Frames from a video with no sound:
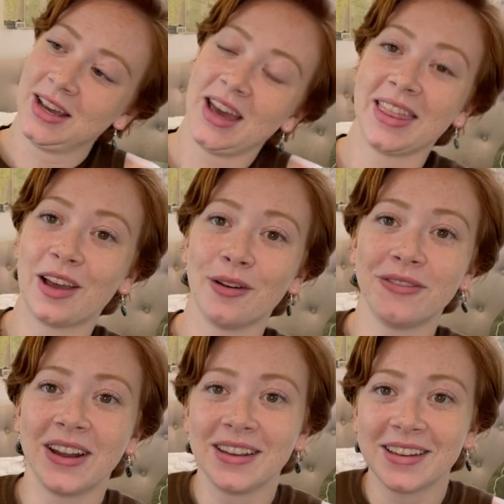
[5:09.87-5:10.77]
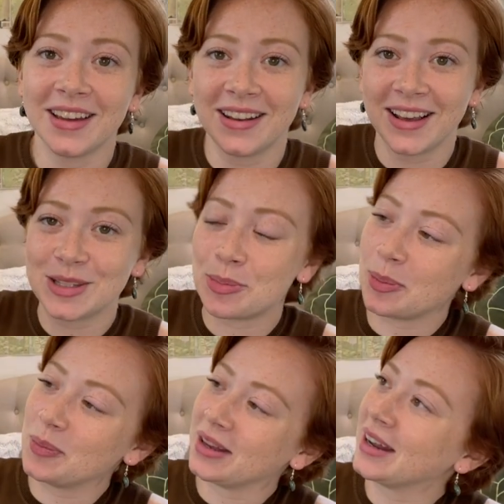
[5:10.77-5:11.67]
I think I'll find a nice
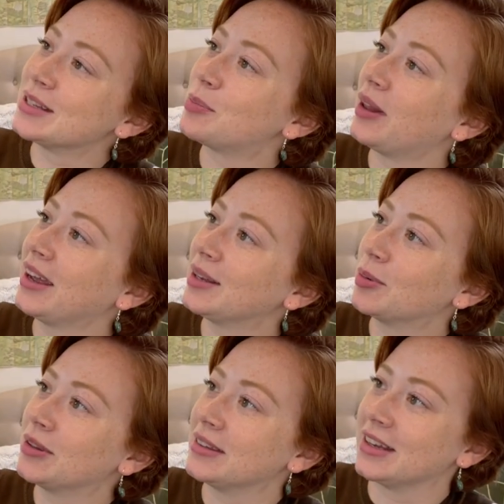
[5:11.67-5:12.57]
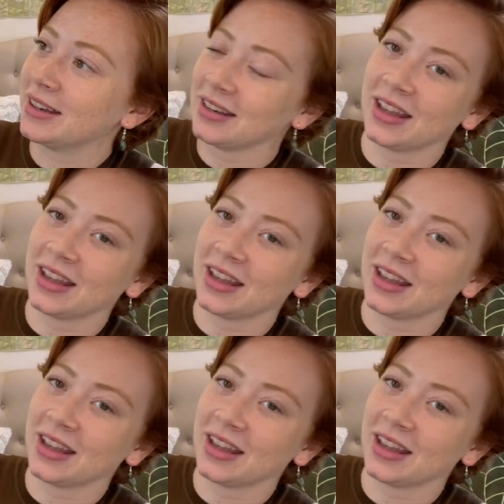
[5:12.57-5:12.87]
plant to put this in.